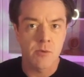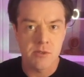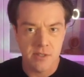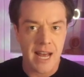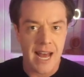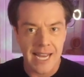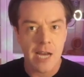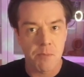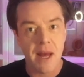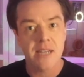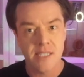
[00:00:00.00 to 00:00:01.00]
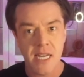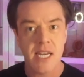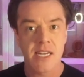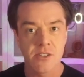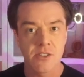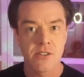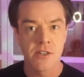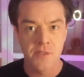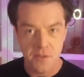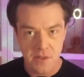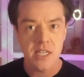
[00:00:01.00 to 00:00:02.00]
I would hang out backstage
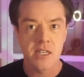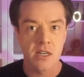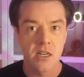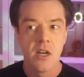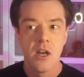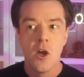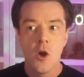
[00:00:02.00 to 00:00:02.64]
of the theater